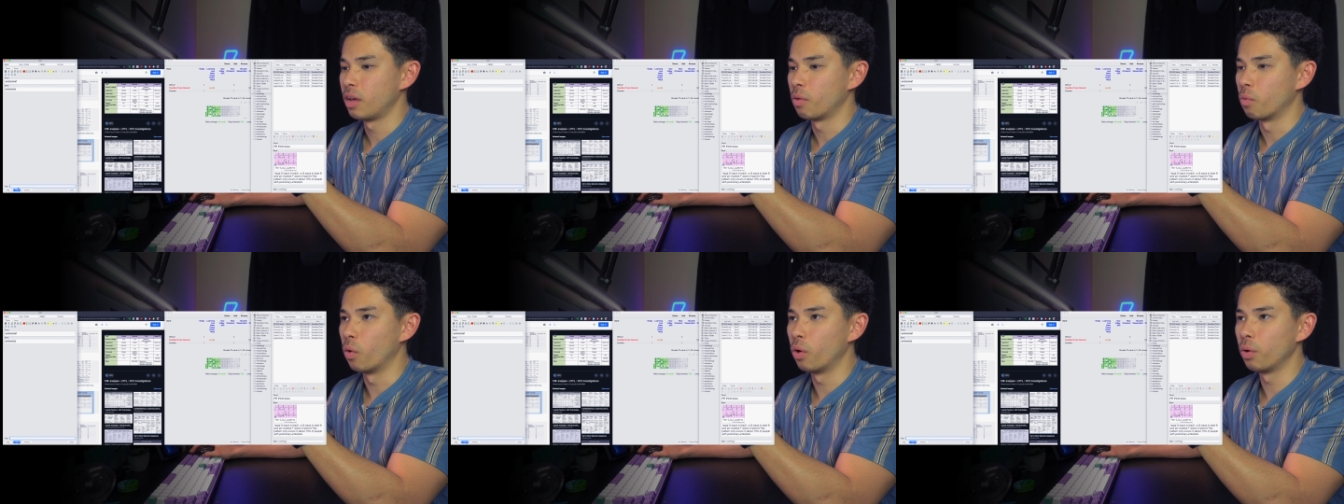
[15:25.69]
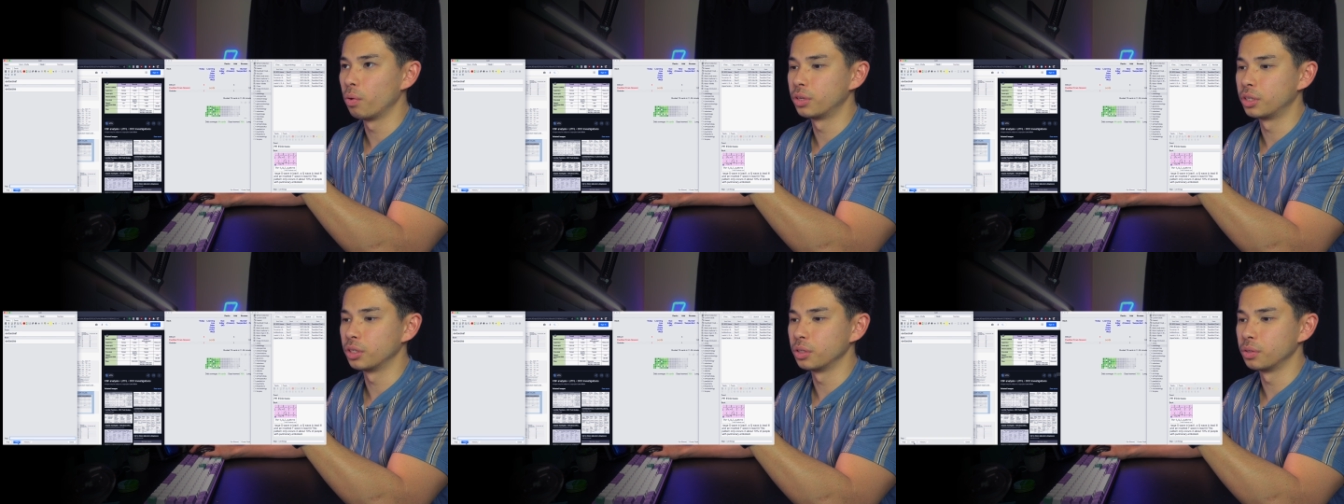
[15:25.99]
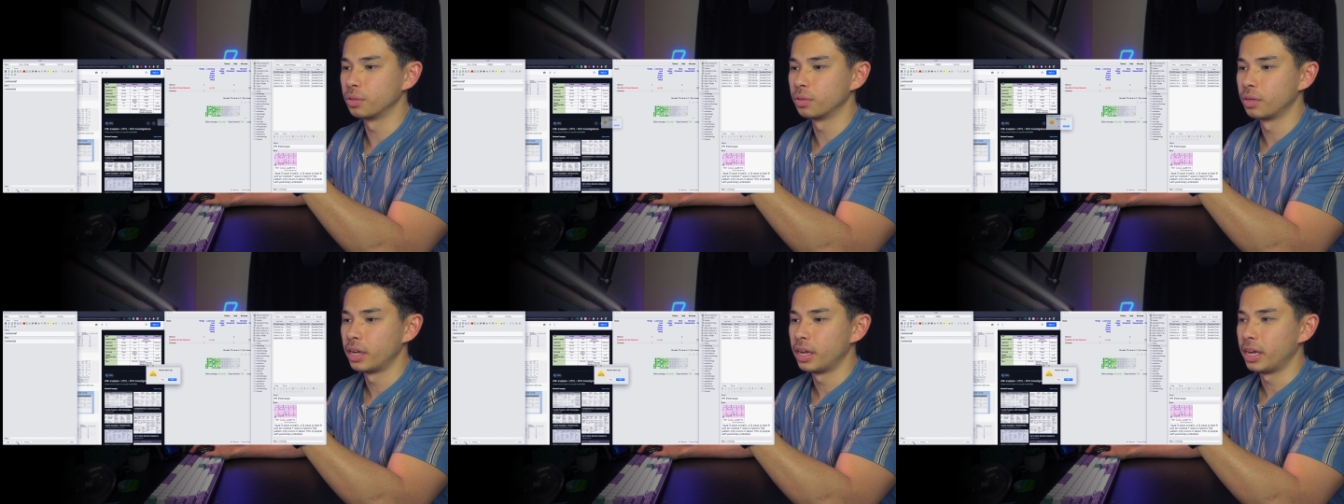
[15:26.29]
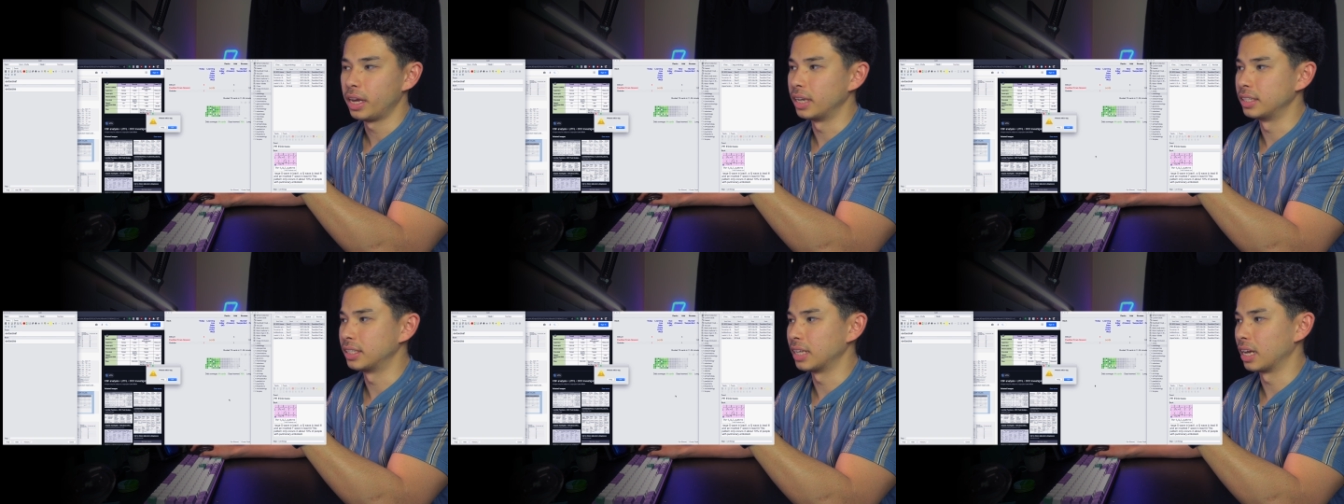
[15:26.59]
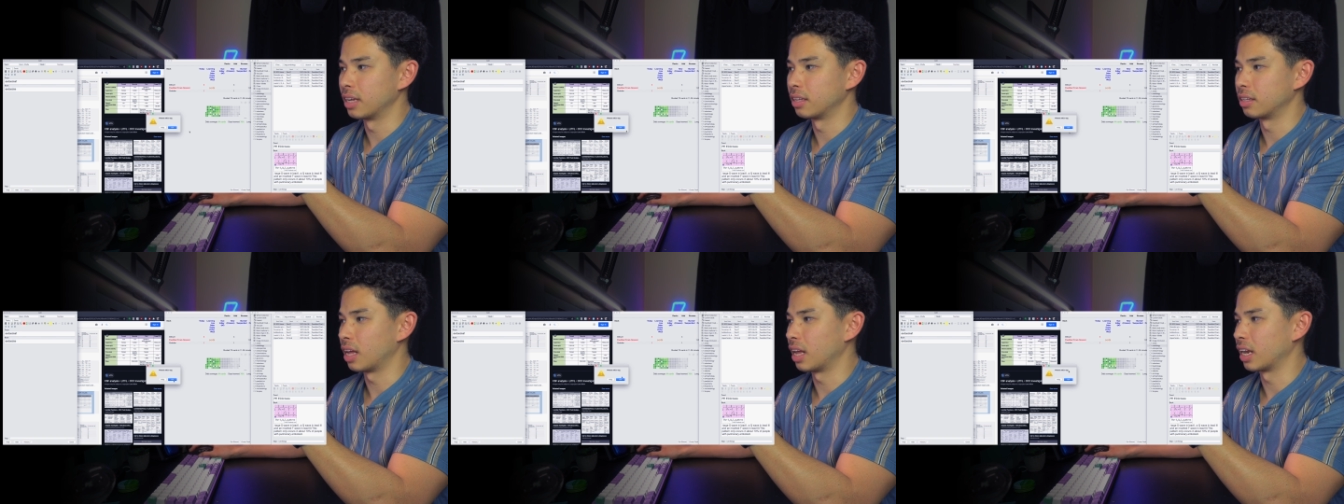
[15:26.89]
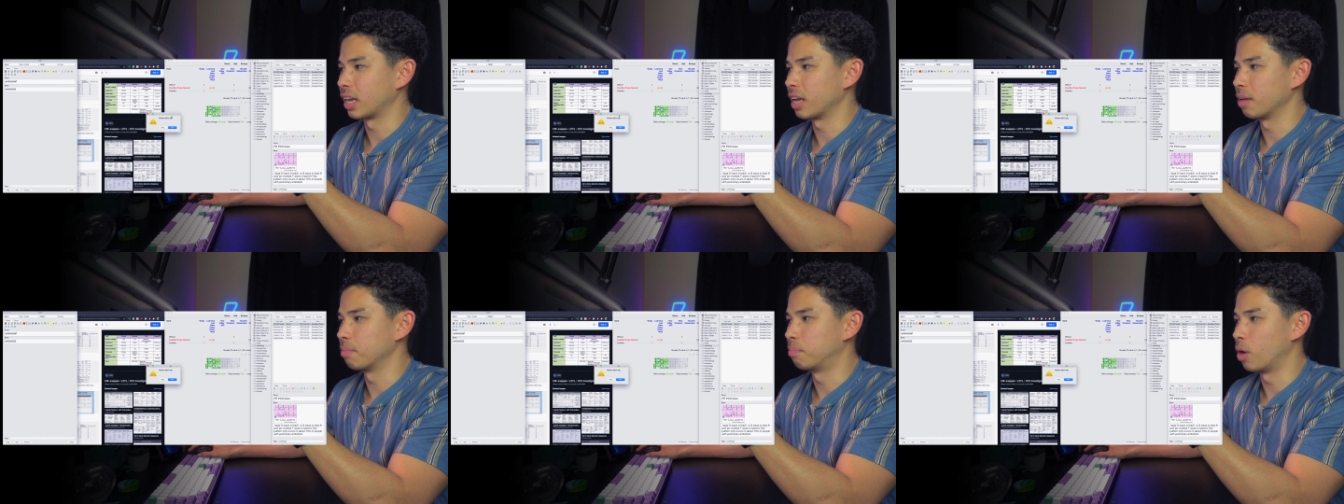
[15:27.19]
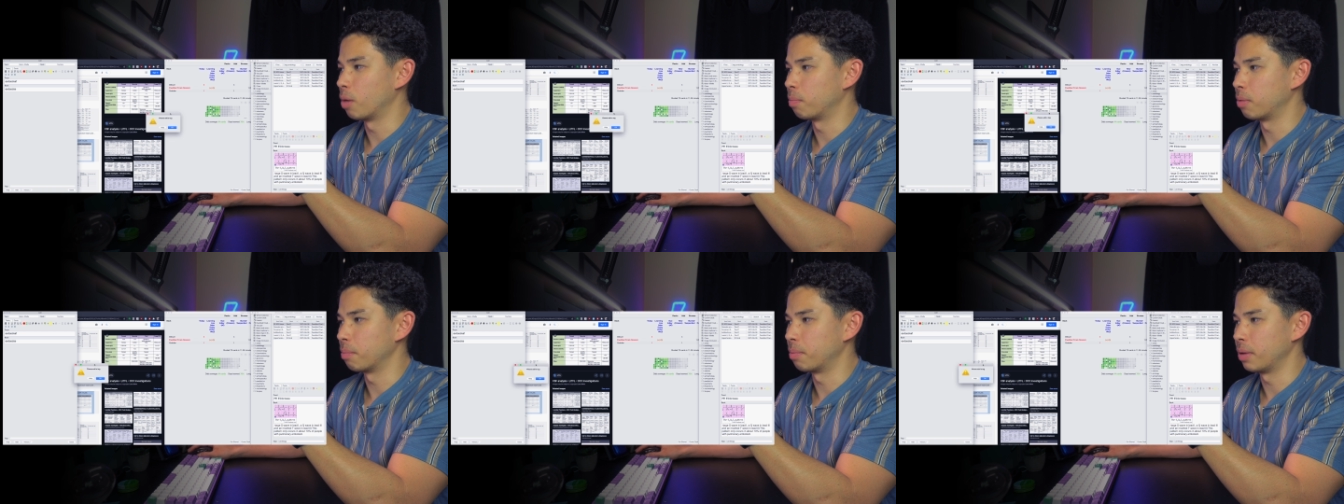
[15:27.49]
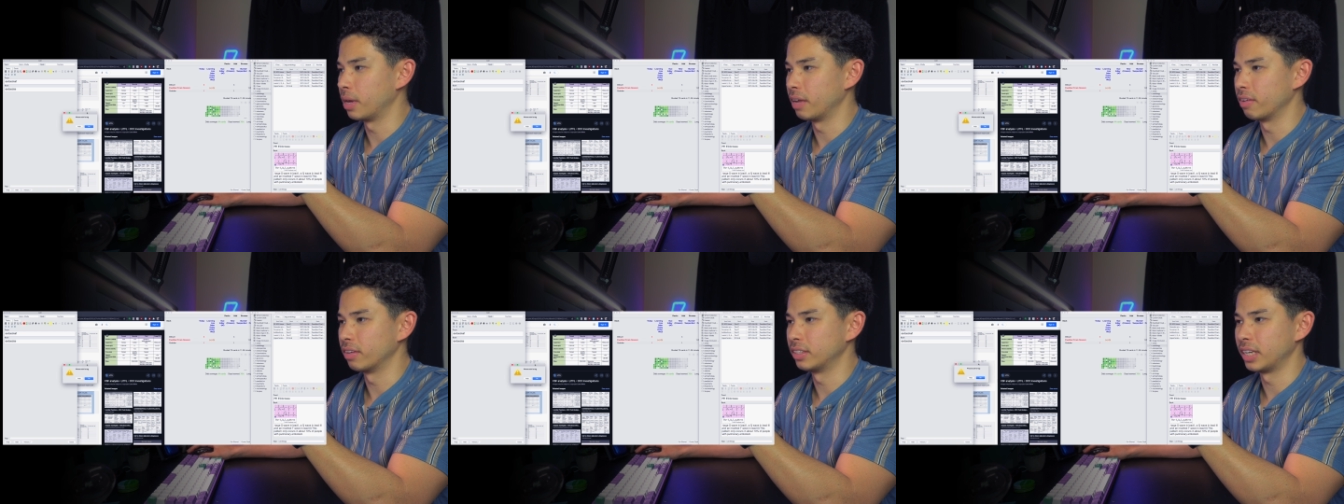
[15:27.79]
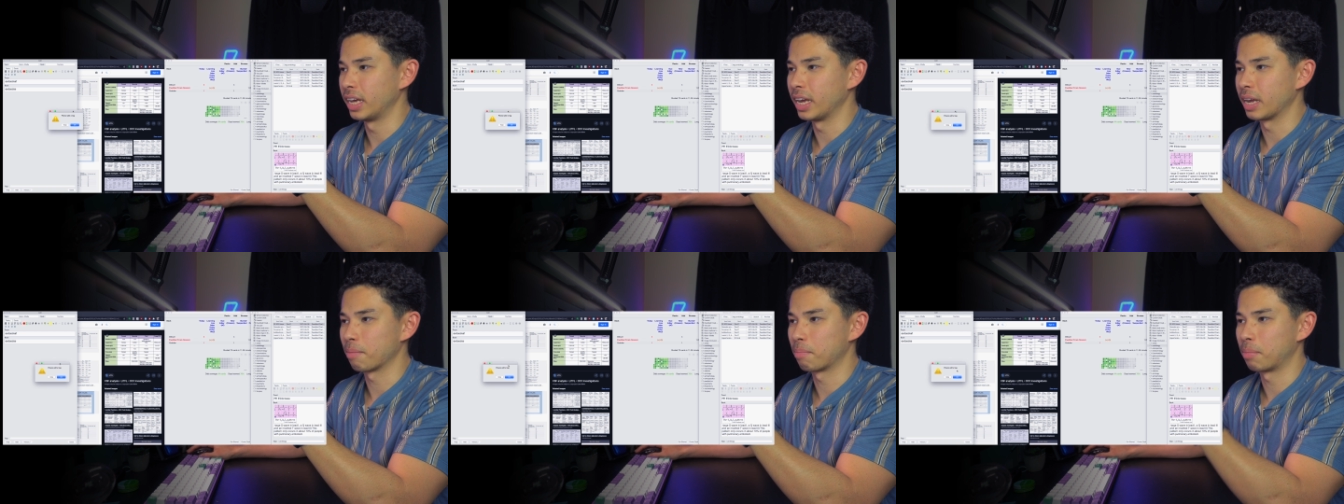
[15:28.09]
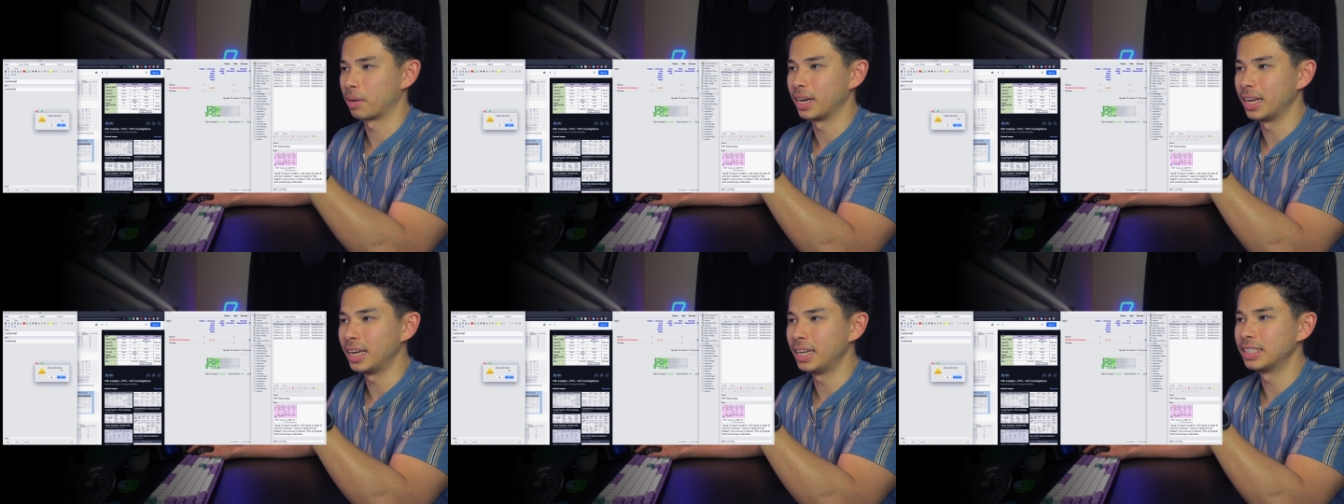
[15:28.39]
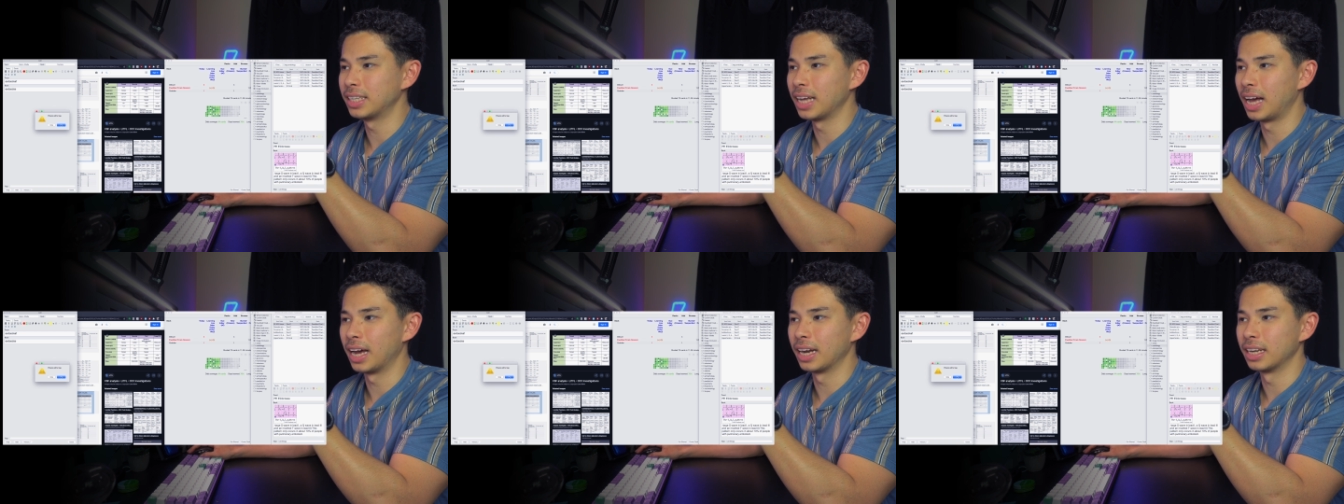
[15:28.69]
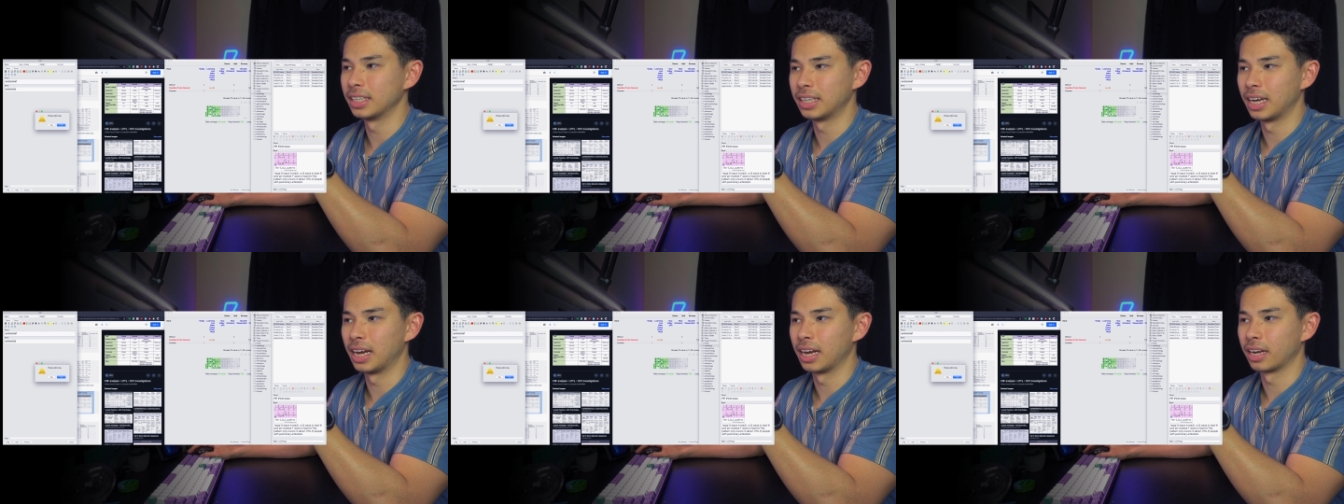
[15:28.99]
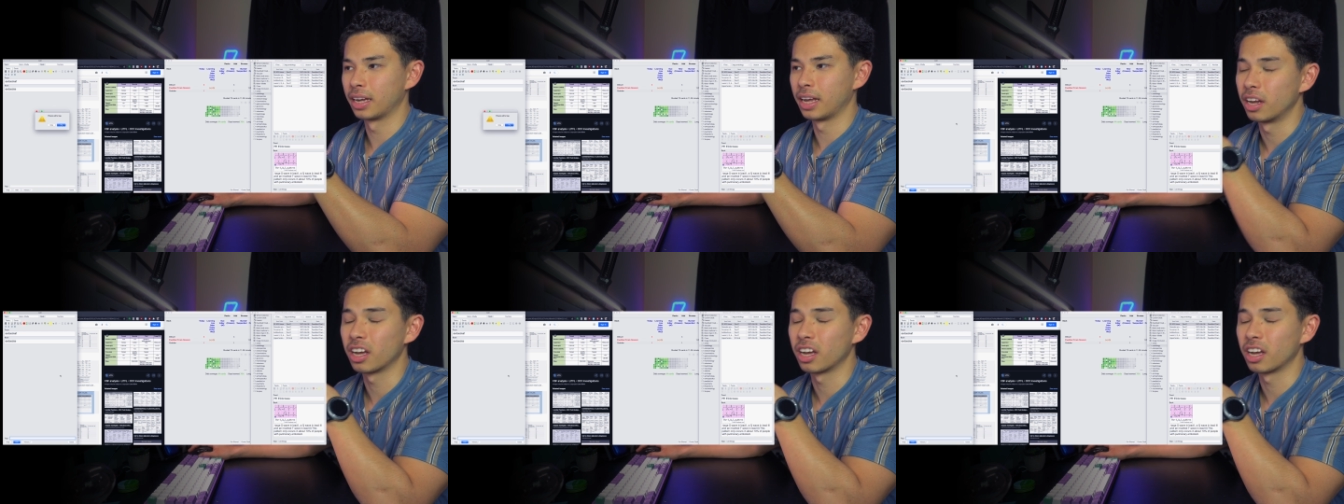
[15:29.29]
what I'll do is that I'll get a pop-up here saying, please add a tag.